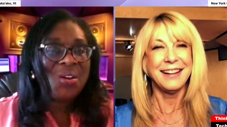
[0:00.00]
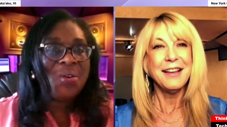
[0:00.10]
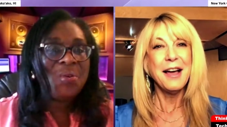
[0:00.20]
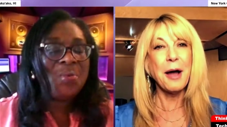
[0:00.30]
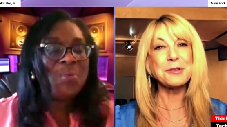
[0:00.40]

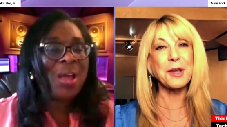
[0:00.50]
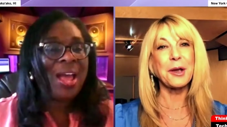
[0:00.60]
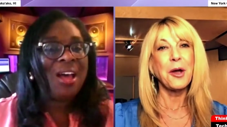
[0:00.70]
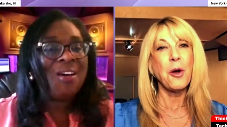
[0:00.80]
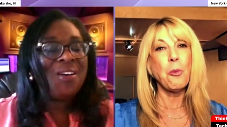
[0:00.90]
Speaker 1: oh
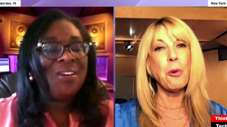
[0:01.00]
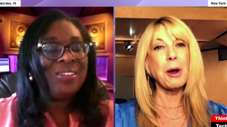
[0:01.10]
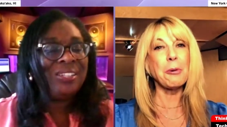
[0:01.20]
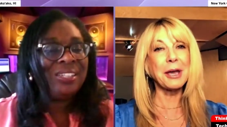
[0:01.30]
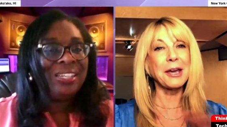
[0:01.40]
wow!
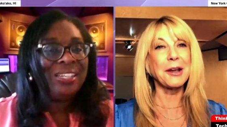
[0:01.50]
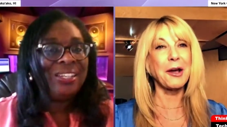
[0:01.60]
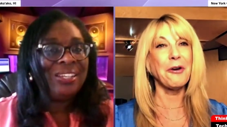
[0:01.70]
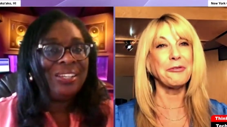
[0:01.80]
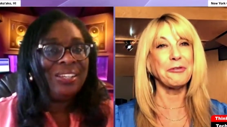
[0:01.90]
Where are we gonna
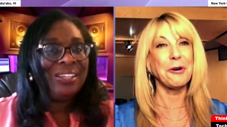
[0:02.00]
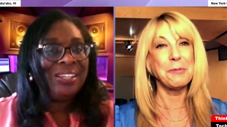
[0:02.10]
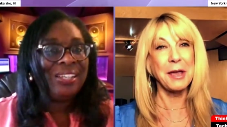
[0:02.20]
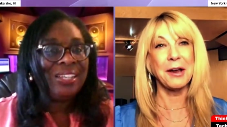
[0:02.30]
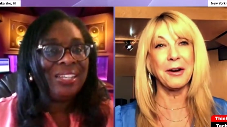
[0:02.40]
go from
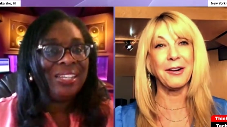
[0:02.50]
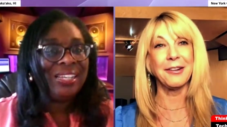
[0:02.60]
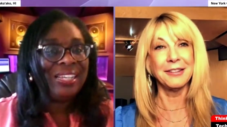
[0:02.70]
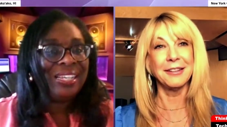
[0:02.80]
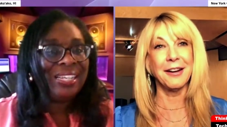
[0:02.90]
here?
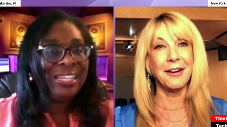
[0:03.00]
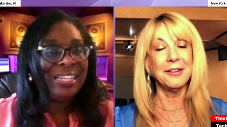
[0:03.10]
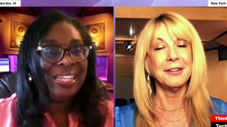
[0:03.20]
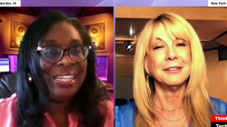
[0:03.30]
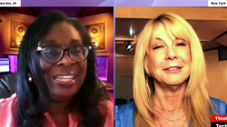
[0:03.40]
You know?
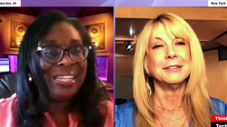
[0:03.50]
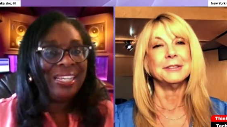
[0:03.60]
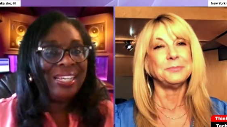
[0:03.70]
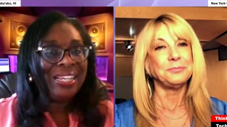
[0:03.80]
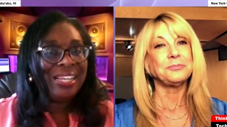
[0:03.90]

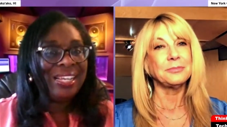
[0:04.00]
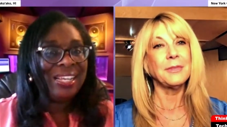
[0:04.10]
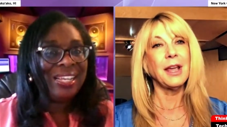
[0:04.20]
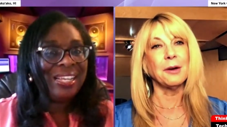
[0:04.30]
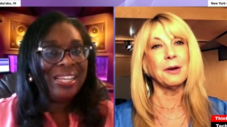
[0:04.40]

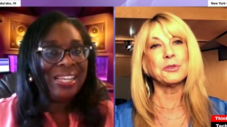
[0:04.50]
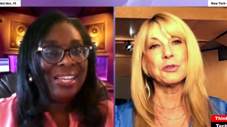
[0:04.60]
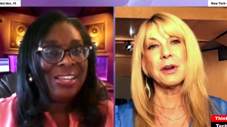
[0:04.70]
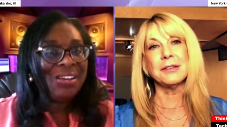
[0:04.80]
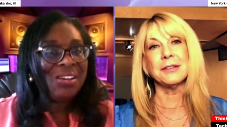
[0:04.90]
Yeah, it was
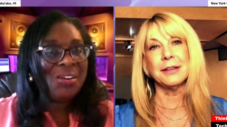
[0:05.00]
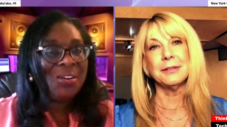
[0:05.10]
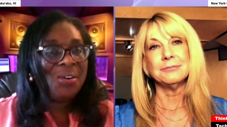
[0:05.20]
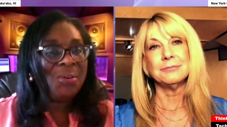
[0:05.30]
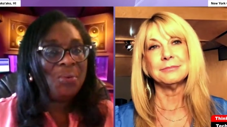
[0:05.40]
crazy.
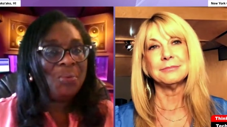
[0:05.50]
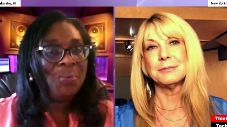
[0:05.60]
Oh.